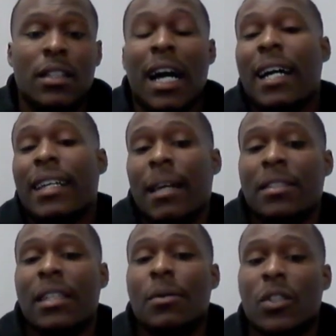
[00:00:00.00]
Got her name.
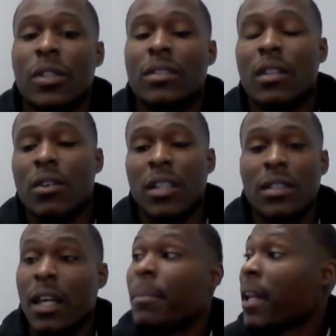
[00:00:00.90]
His name was Risso. He
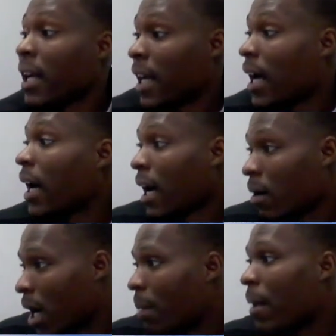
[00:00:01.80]
said, "Man, I got,
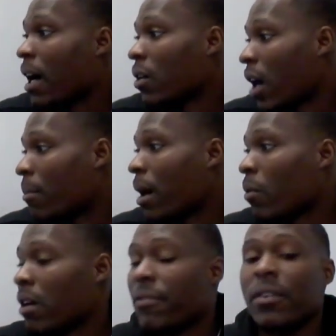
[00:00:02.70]
I, bought, I
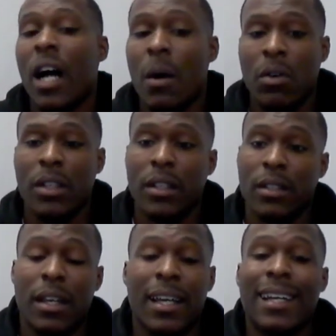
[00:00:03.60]
bought Redford. I want it."
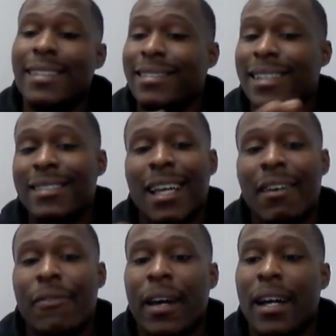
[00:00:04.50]
Just
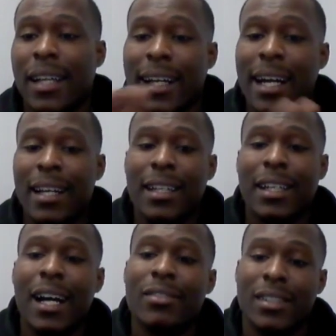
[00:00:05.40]
that fast. I got her under
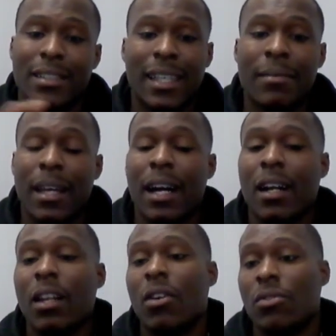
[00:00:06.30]
contract the same day I
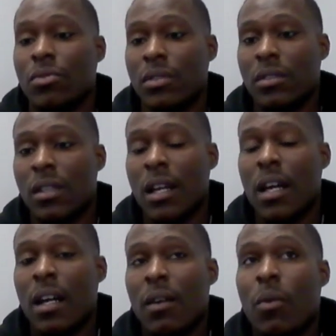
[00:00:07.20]
closed.
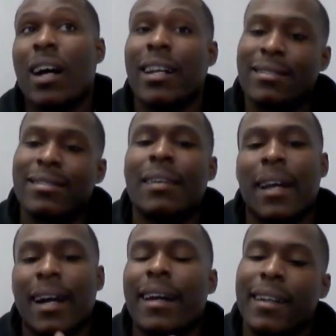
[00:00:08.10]
Well, I, same
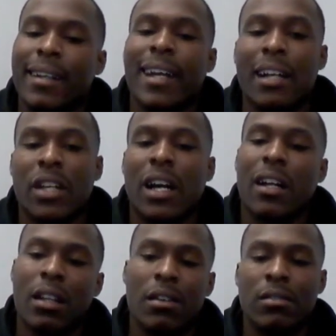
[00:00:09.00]
day I got her under contract,
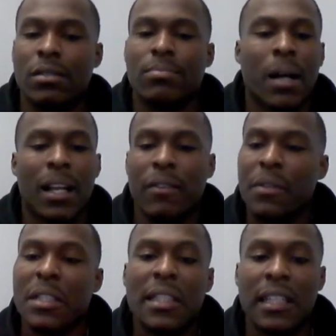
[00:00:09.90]
I closed probably like
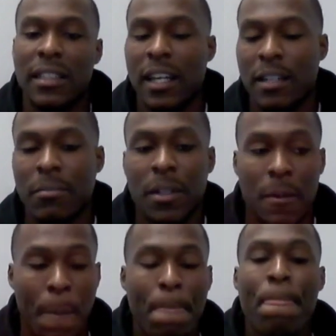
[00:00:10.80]
15 days later.
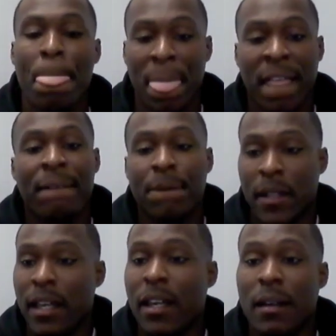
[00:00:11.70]
But yep,
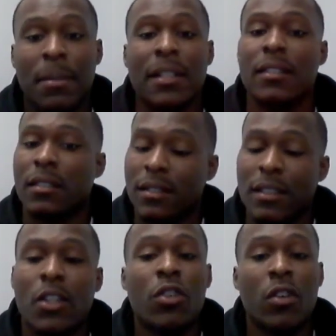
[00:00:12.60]
yeah. But
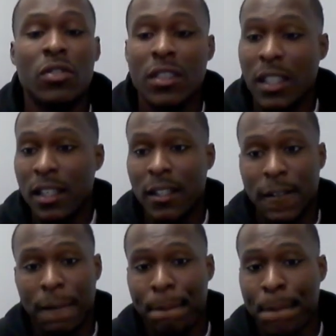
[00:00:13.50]
kudos to Dean